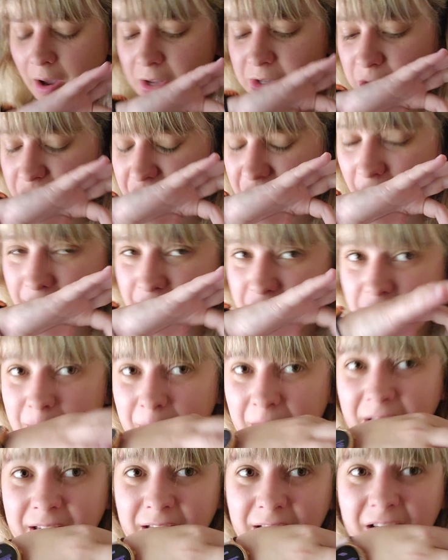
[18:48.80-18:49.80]
also stopped at the
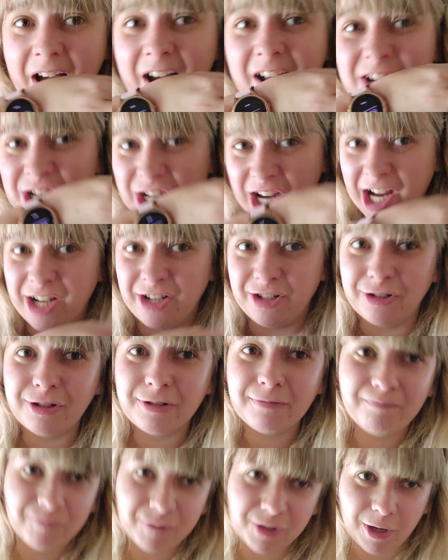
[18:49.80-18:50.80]
bank and got
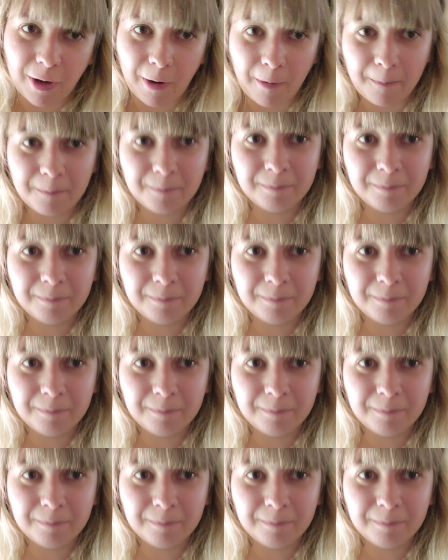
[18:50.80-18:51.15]
change, so.